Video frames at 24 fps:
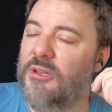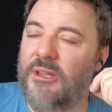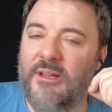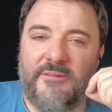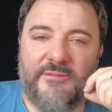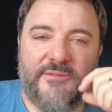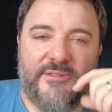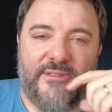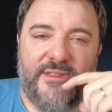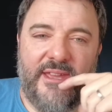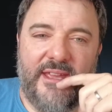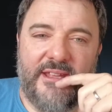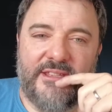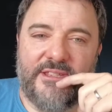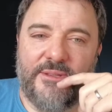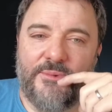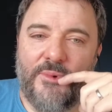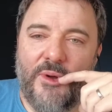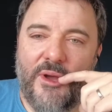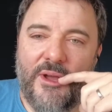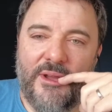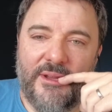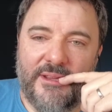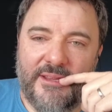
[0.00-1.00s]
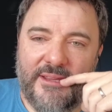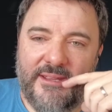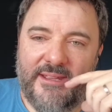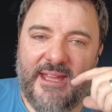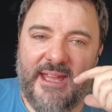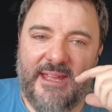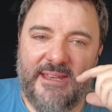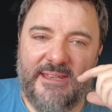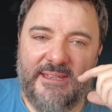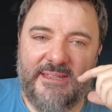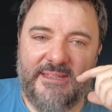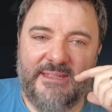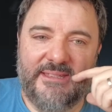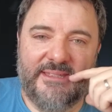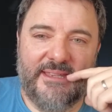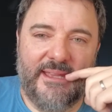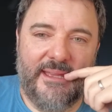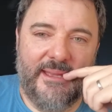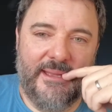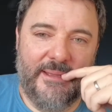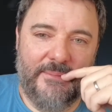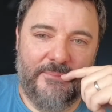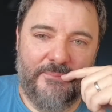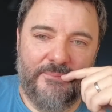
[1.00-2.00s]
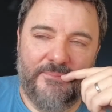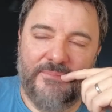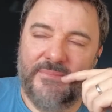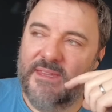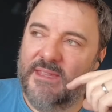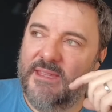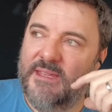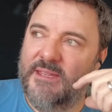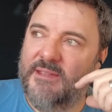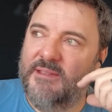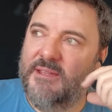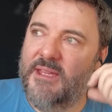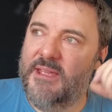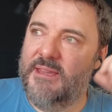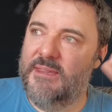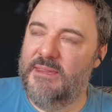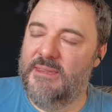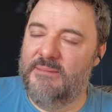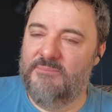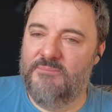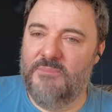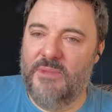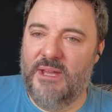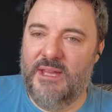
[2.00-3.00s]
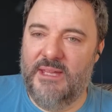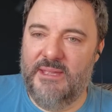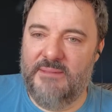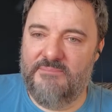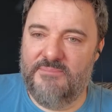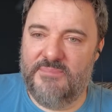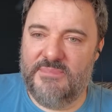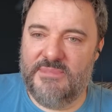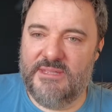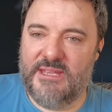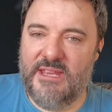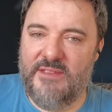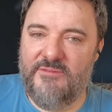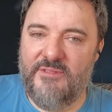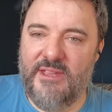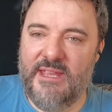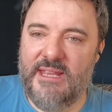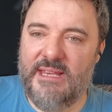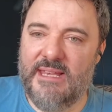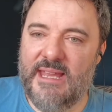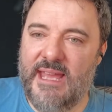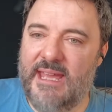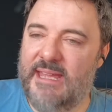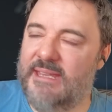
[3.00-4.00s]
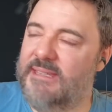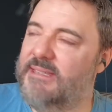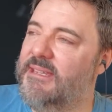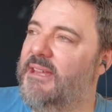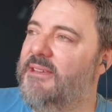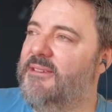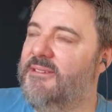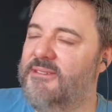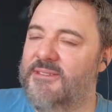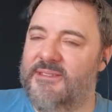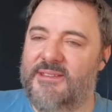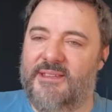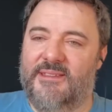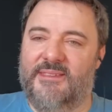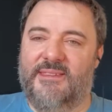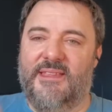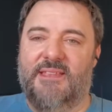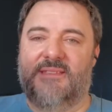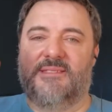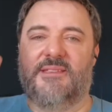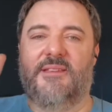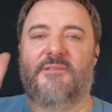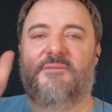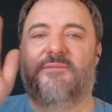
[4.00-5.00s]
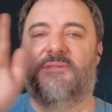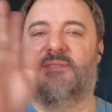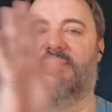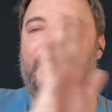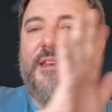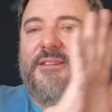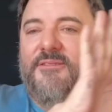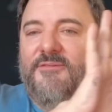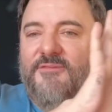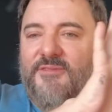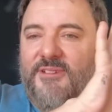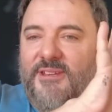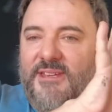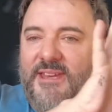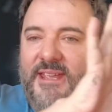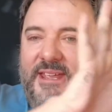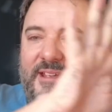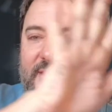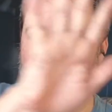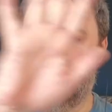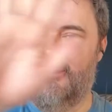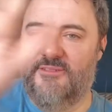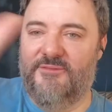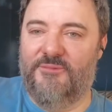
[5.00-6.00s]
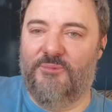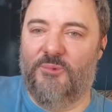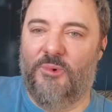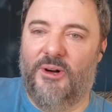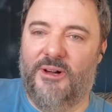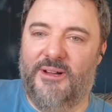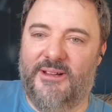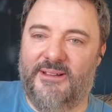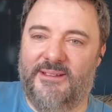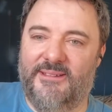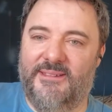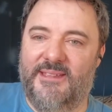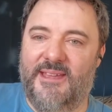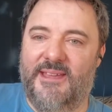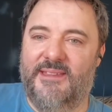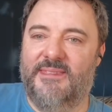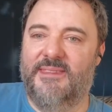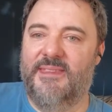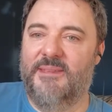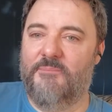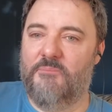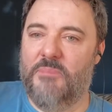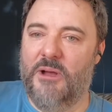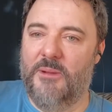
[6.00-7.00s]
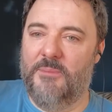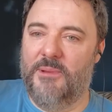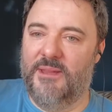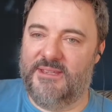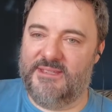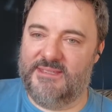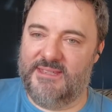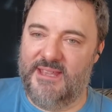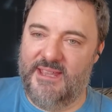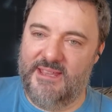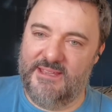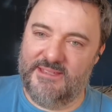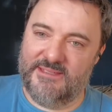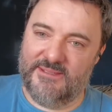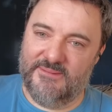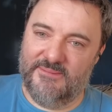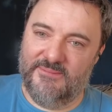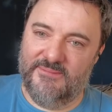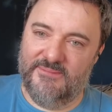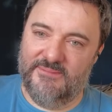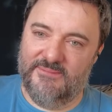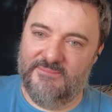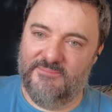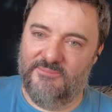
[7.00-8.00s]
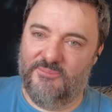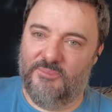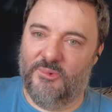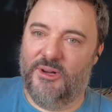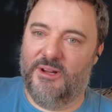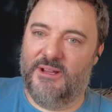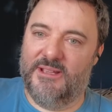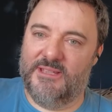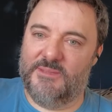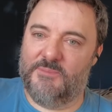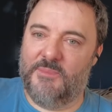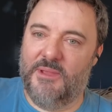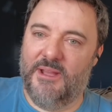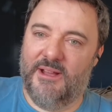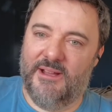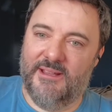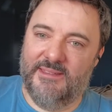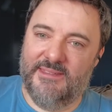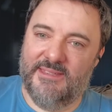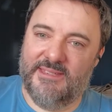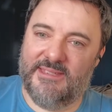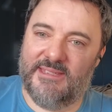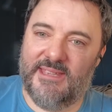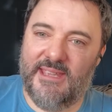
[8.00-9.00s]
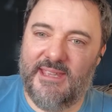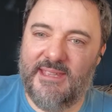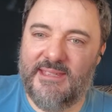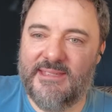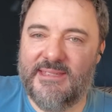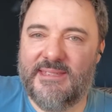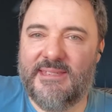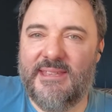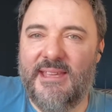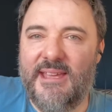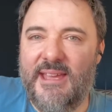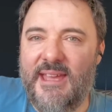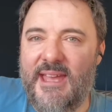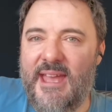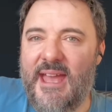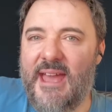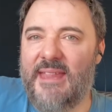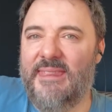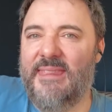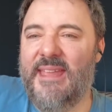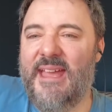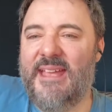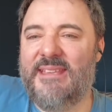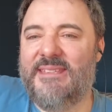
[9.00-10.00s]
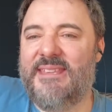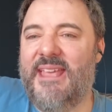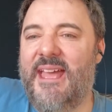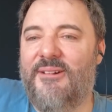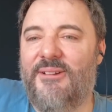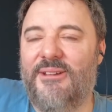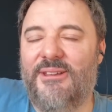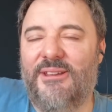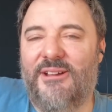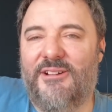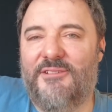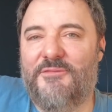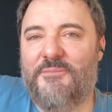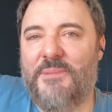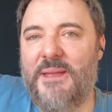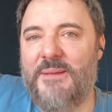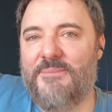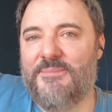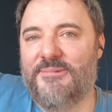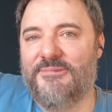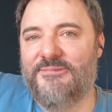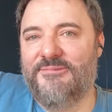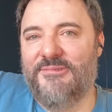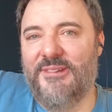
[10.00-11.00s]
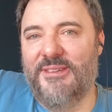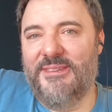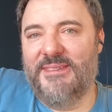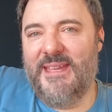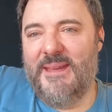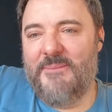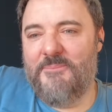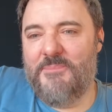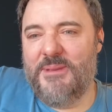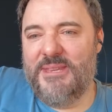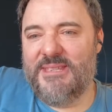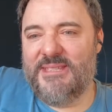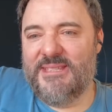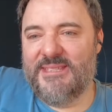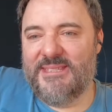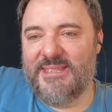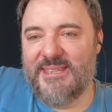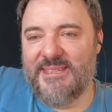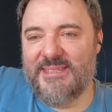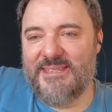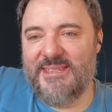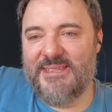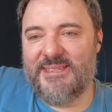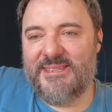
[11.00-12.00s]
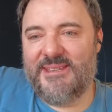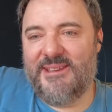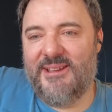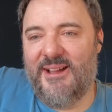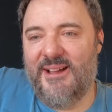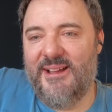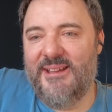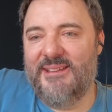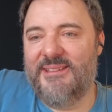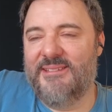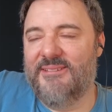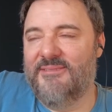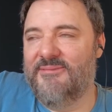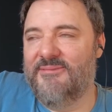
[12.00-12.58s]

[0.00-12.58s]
a lot of theatre work and in my TV land, and there's a thin veneer of what the public sees and what is behind the scenes, and that's how a lot of people run their businesses. It's kind